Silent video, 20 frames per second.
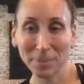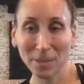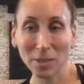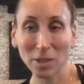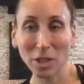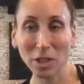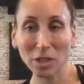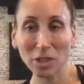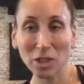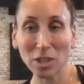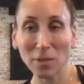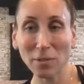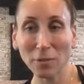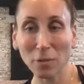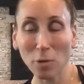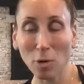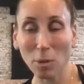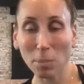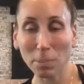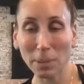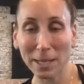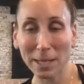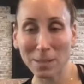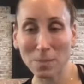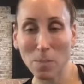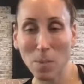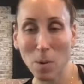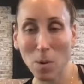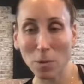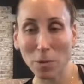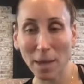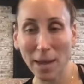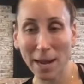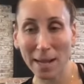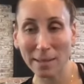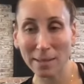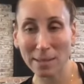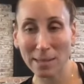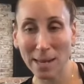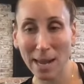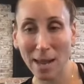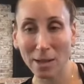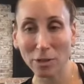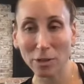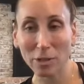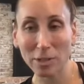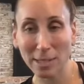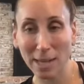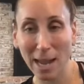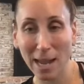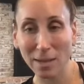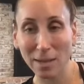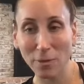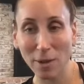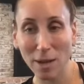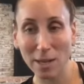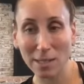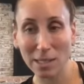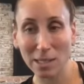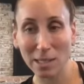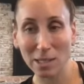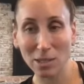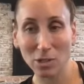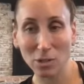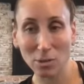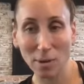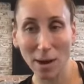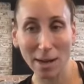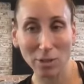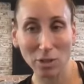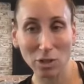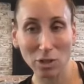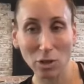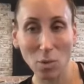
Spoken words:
Look to the floor, place both hands down. You're staying facing this direction.